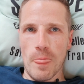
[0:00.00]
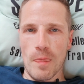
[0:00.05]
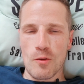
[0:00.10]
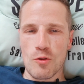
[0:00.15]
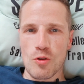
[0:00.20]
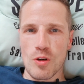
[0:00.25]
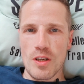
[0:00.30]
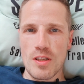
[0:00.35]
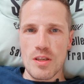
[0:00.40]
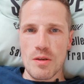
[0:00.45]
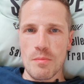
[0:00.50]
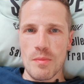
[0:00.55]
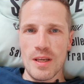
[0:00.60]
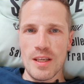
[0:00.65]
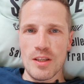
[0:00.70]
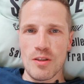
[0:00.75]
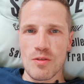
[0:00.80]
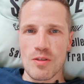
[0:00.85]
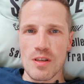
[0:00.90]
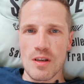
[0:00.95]
try to
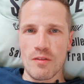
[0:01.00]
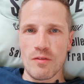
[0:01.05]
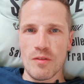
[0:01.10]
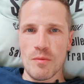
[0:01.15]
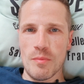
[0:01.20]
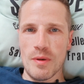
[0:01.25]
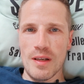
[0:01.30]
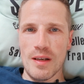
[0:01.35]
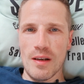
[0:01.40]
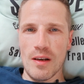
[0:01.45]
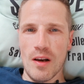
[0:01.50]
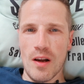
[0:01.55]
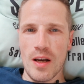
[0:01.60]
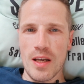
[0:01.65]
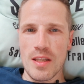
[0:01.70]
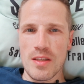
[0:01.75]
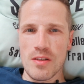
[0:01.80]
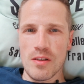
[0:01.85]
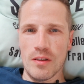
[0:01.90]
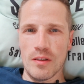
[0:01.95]
make yourself a bit
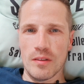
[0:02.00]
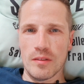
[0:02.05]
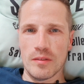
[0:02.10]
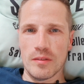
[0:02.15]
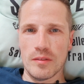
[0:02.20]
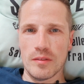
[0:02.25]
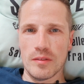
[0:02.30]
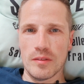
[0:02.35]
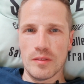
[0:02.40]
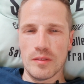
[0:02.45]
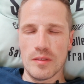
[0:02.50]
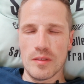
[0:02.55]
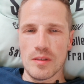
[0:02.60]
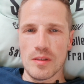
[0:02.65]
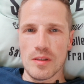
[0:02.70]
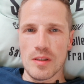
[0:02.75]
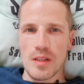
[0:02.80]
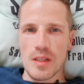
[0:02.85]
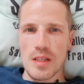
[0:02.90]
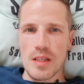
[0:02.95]
lighter
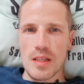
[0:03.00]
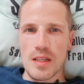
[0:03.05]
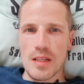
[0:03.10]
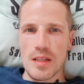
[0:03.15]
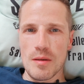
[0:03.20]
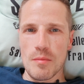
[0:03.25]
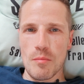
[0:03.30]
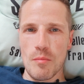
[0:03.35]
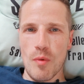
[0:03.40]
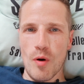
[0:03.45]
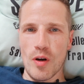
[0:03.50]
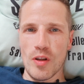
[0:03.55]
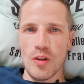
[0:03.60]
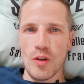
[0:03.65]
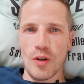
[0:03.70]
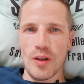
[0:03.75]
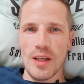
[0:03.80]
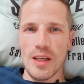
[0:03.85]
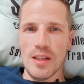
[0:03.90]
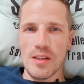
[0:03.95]
by
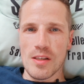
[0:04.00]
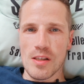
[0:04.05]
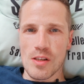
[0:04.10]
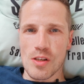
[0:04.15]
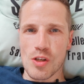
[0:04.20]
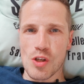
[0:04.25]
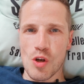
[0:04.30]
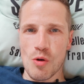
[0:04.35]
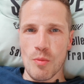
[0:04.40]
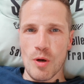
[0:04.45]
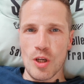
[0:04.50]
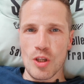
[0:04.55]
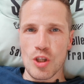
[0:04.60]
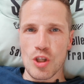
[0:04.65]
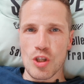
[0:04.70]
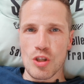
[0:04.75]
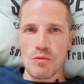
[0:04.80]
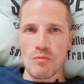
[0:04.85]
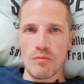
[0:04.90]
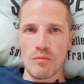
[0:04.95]
not eating so
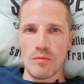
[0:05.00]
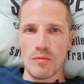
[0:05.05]
much,